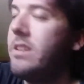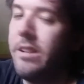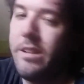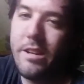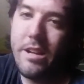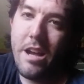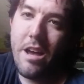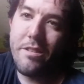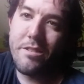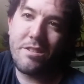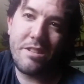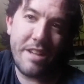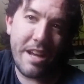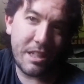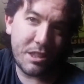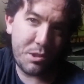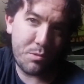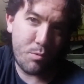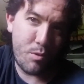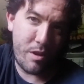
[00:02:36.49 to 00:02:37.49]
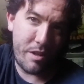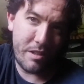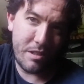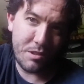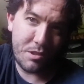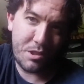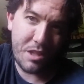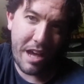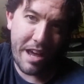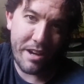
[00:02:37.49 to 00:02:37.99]
Now this next one
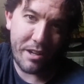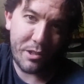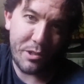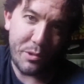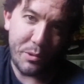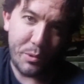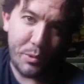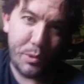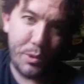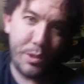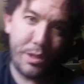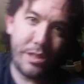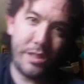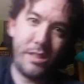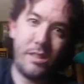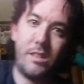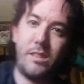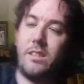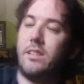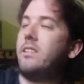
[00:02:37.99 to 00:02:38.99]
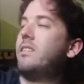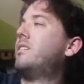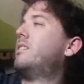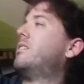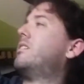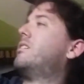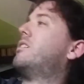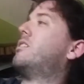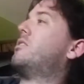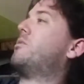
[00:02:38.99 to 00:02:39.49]
is kind of cool
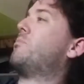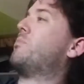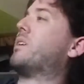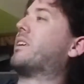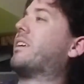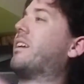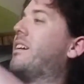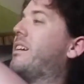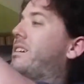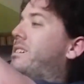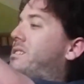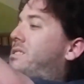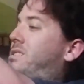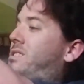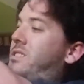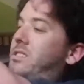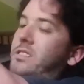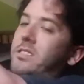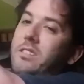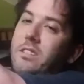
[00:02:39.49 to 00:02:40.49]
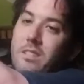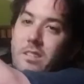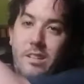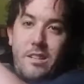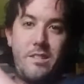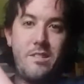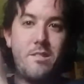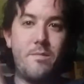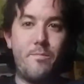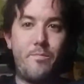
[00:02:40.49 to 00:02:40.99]
because
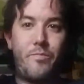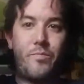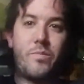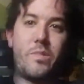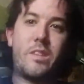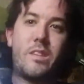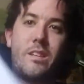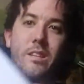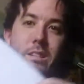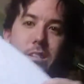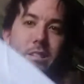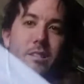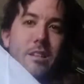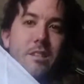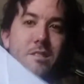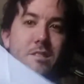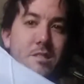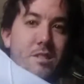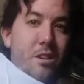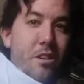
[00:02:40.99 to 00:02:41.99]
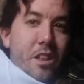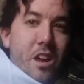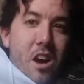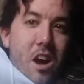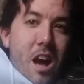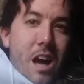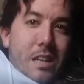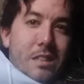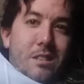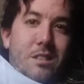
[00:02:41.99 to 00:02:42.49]
it's still the
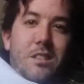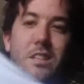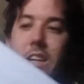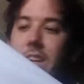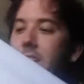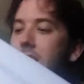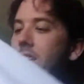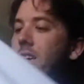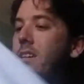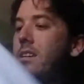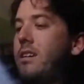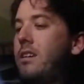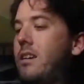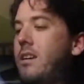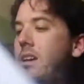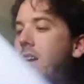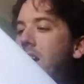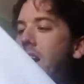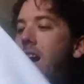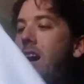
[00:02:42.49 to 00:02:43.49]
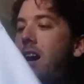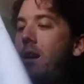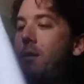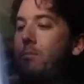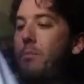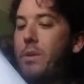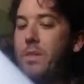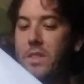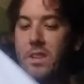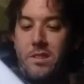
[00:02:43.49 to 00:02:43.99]
Hawks,
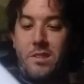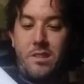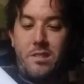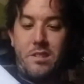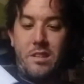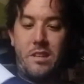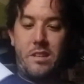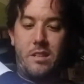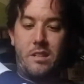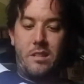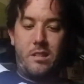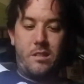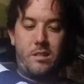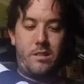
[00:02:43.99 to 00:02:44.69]
but this is a